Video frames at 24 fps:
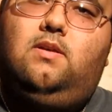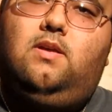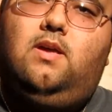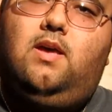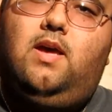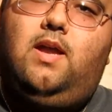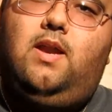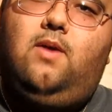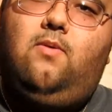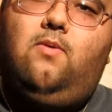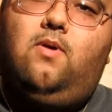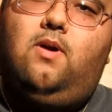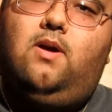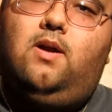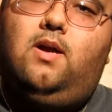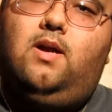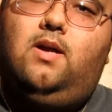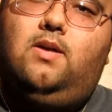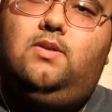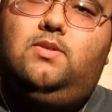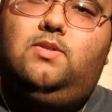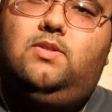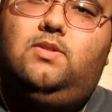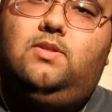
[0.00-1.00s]
anywhere
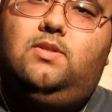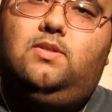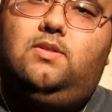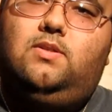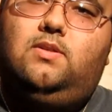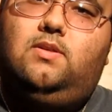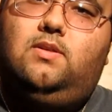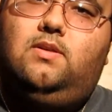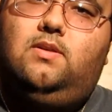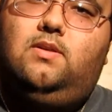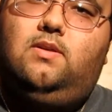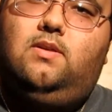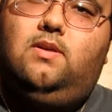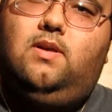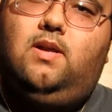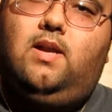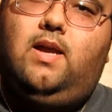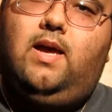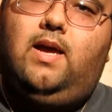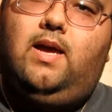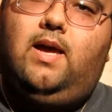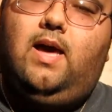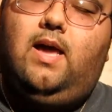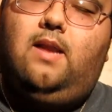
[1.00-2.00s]
else, and
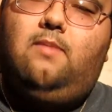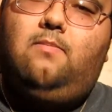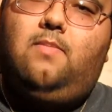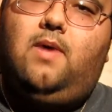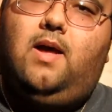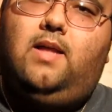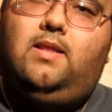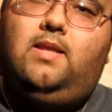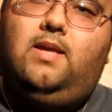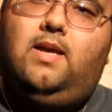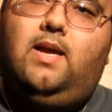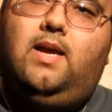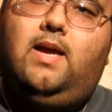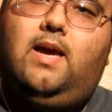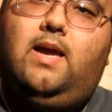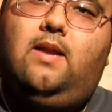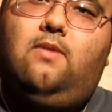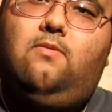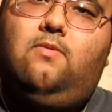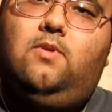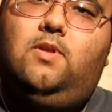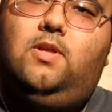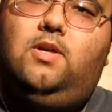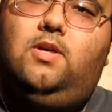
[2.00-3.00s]
I think I got a
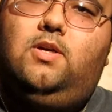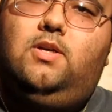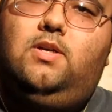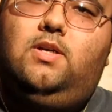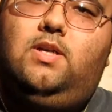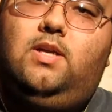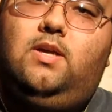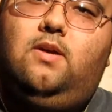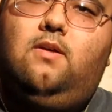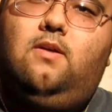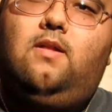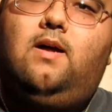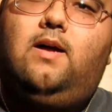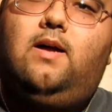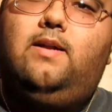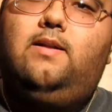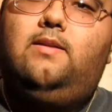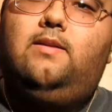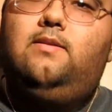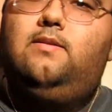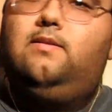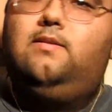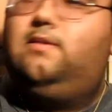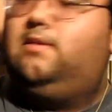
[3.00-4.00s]
really good deal on
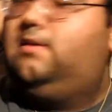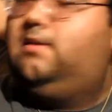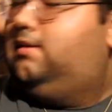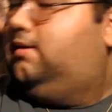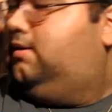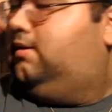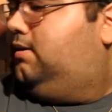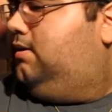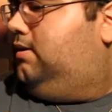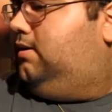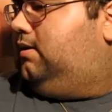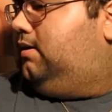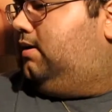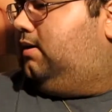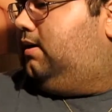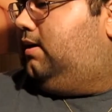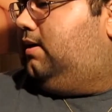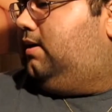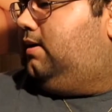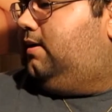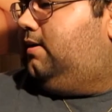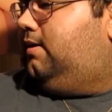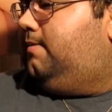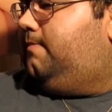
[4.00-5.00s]
it.
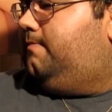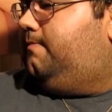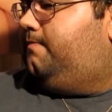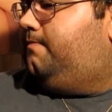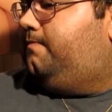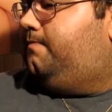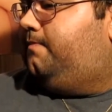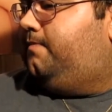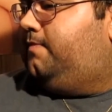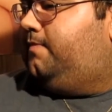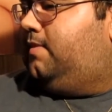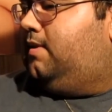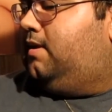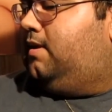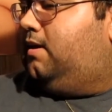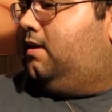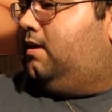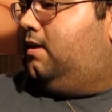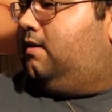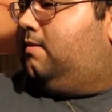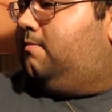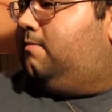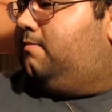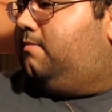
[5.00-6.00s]
And
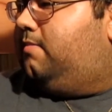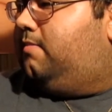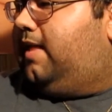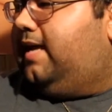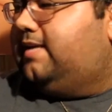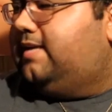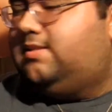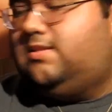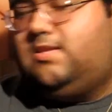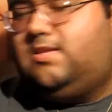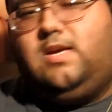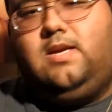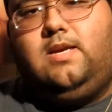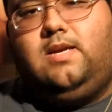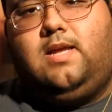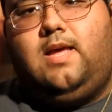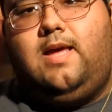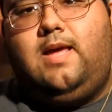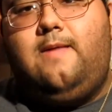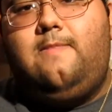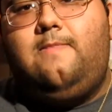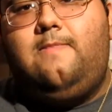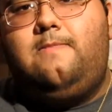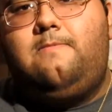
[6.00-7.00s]
last thing to
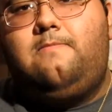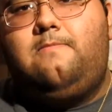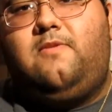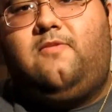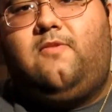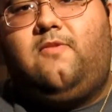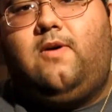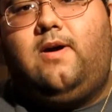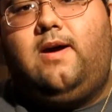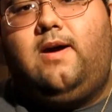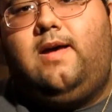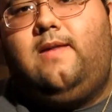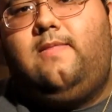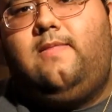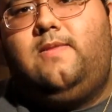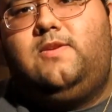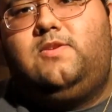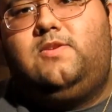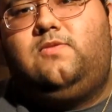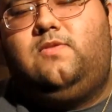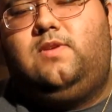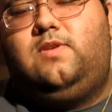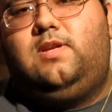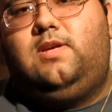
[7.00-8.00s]
end, before I end
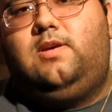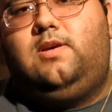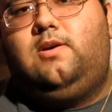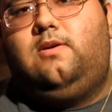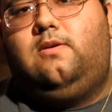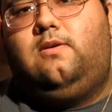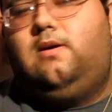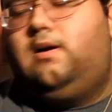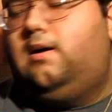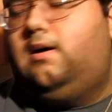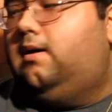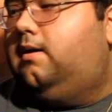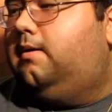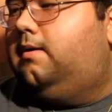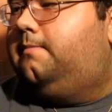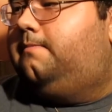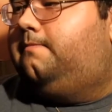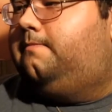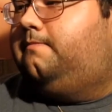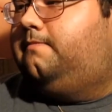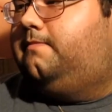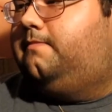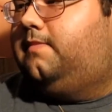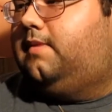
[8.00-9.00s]
this video,
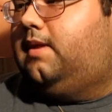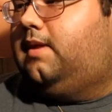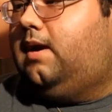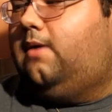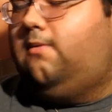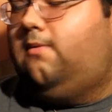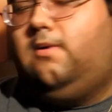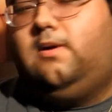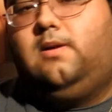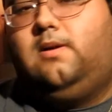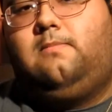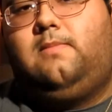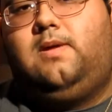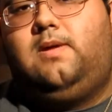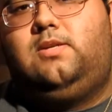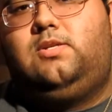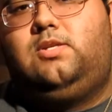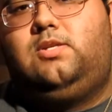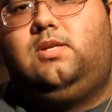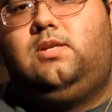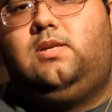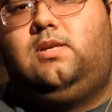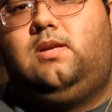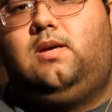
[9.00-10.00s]
I want to
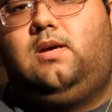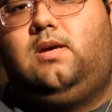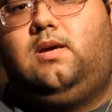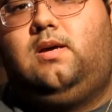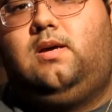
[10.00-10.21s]
mention